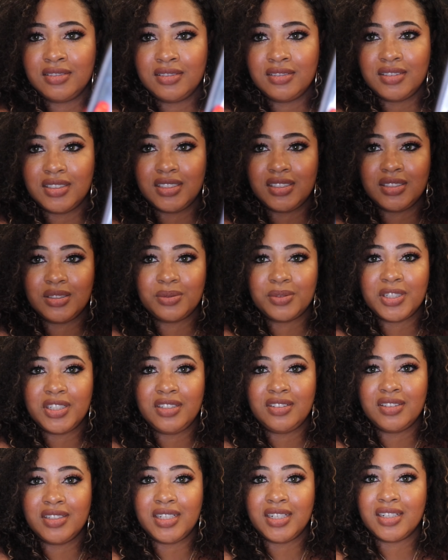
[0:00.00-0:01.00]
This is where
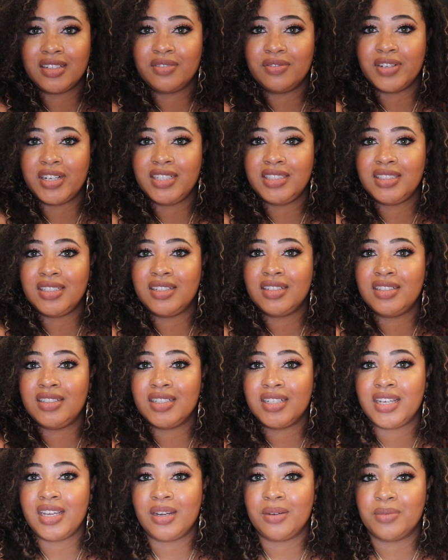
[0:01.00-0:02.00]
you look, right there in
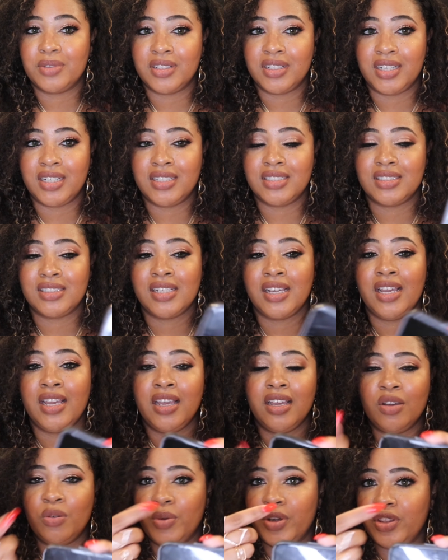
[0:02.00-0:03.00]
your camera lens.
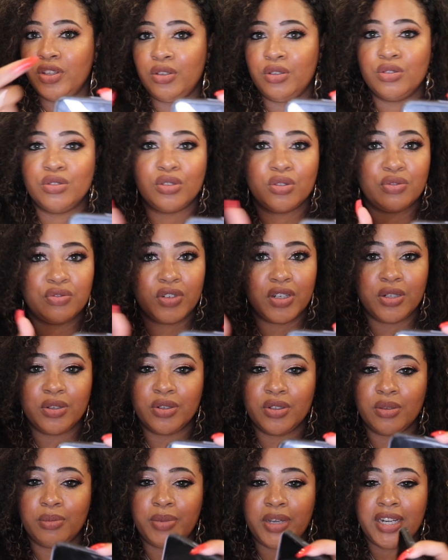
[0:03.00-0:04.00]
Whether you use the front
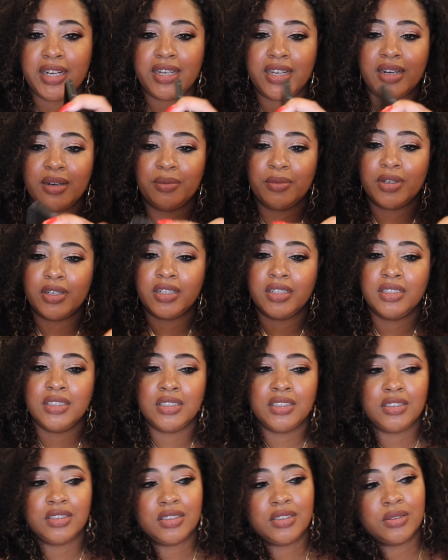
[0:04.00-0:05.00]
or the back camera,
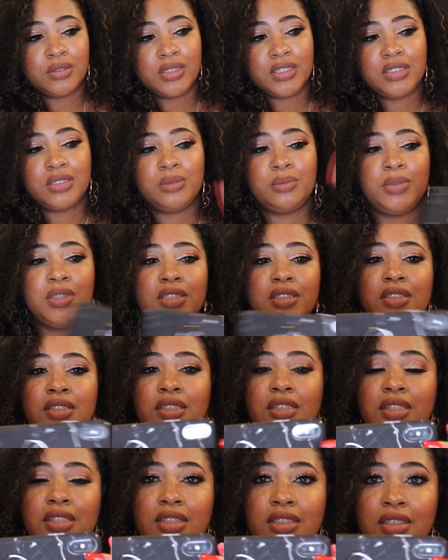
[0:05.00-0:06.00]
you're going to be
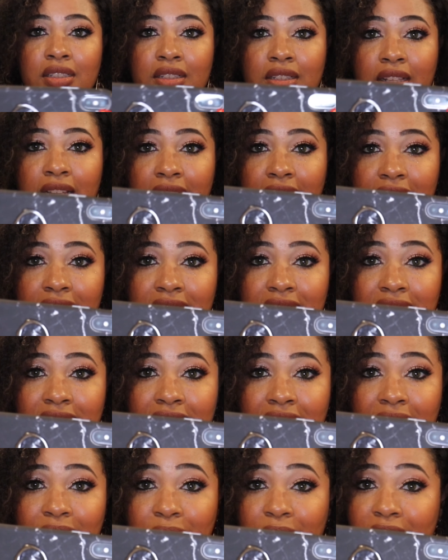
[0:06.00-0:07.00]
looking in the lens,
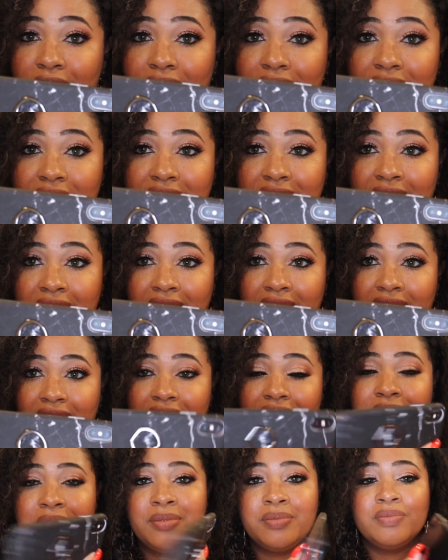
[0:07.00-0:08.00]
whether it's
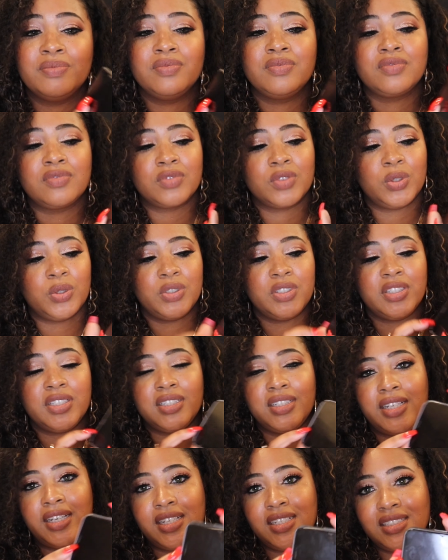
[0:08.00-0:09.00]
here, or the
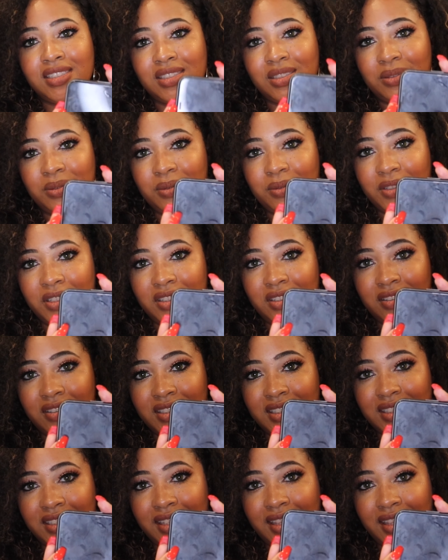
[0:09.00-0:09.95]
lens, whether it's